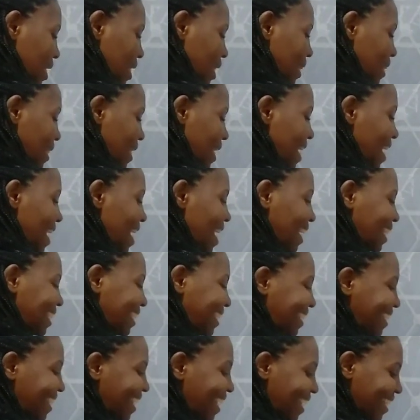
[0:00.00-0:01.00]
the
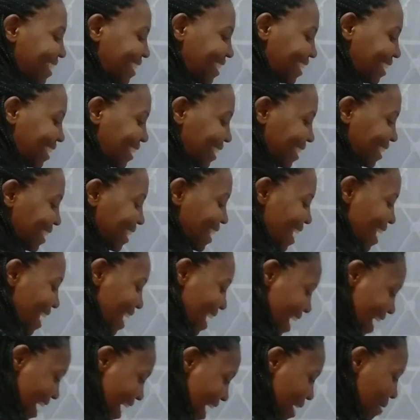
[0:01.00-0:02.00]
excess
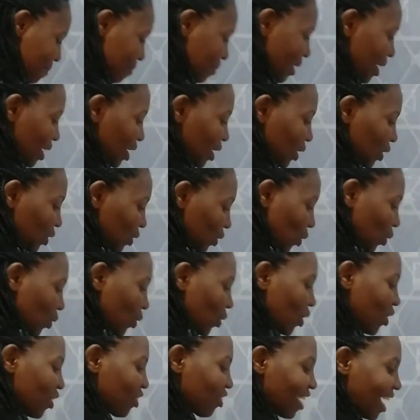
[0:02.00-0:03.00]
air,
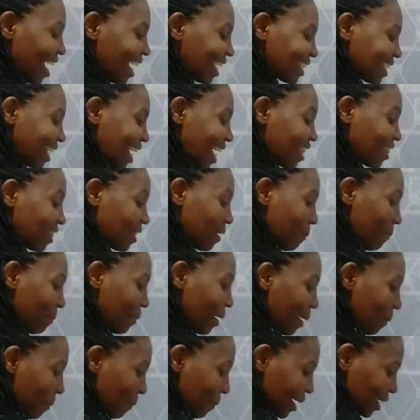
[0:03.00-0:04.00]
so that, and the
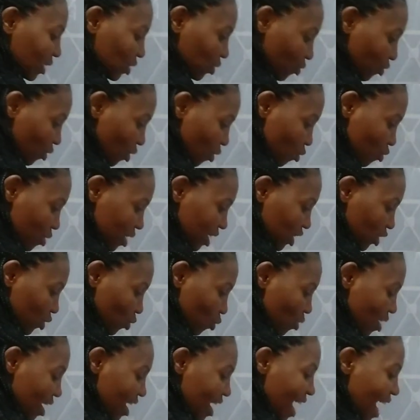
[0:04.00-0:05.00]
purpose for which
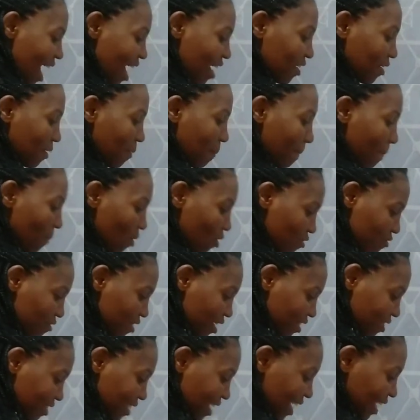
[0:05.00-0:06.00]
we are
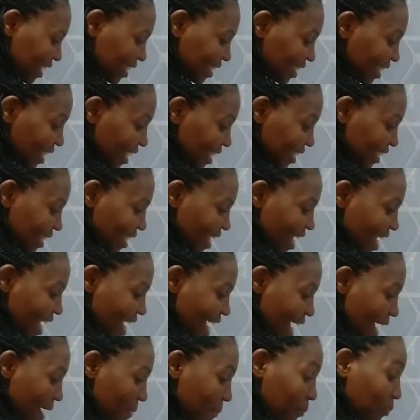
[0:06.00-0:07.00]
removing the excess
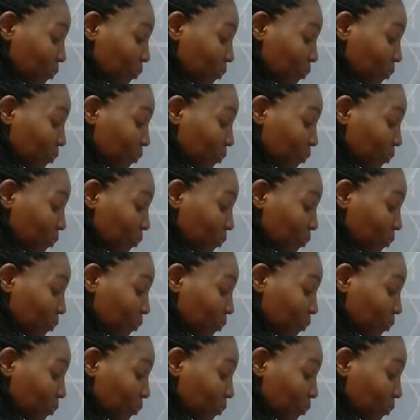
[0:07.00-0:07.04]
air